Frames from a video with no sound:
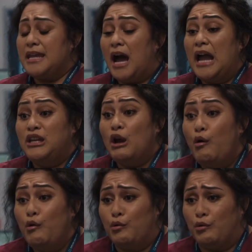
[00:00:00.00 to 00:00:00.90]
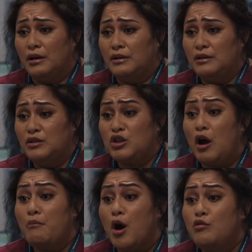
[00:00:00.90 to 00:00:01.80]
Yeah, I know. So
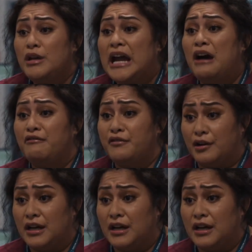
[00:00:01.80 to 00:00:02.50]
I'm owning up for